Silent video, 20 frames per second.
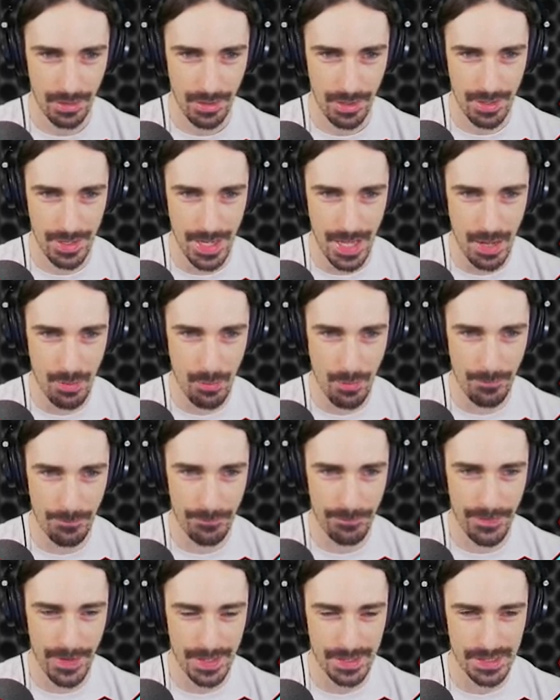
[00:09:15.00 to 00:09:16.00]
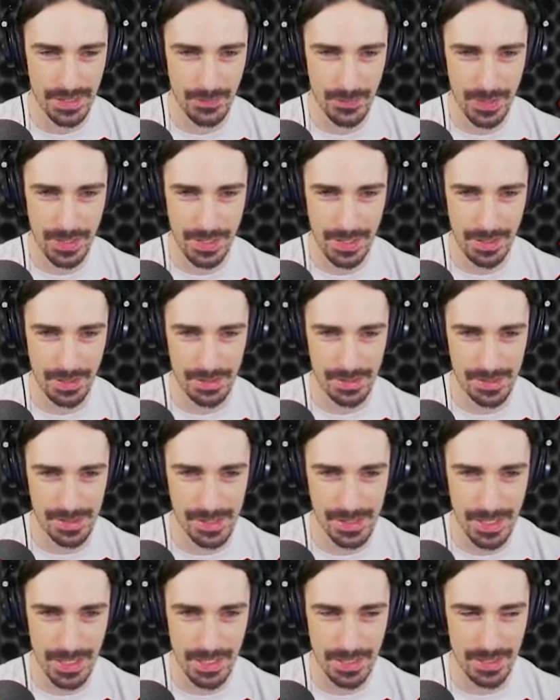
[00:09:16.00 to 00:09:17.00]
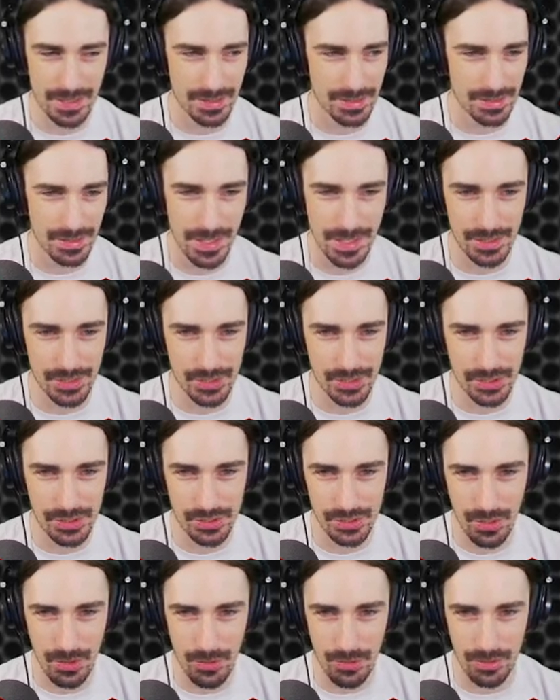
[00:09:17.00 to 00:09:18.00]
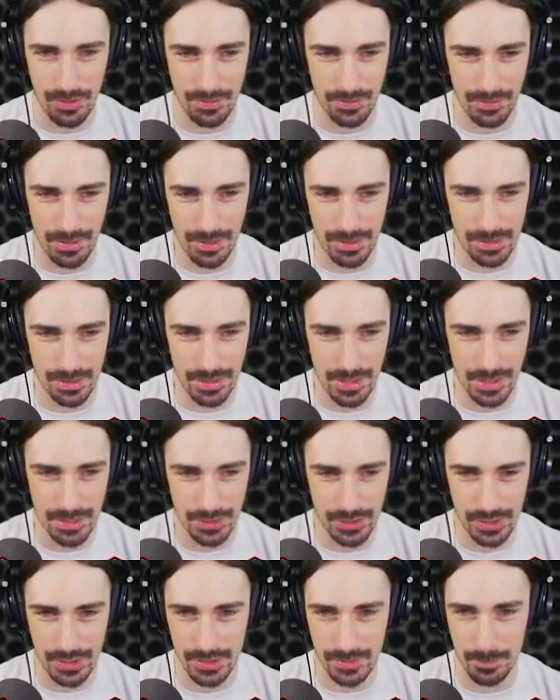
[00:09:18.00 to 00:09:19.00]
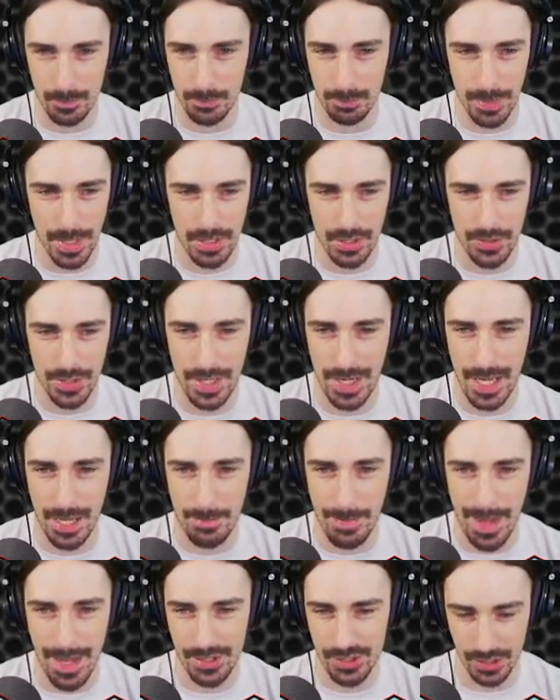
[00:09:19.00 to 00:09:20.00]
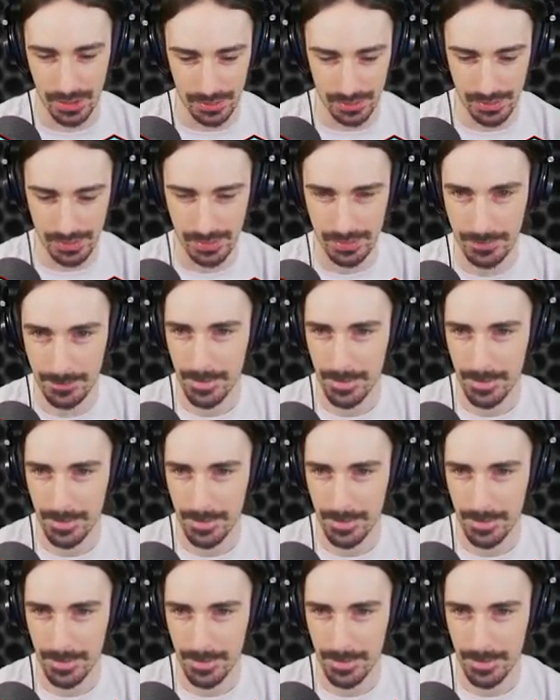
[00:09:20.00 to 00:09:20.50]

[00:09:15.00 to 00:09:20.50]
And how effective it is, is it's so, it, it's just better than I imagined.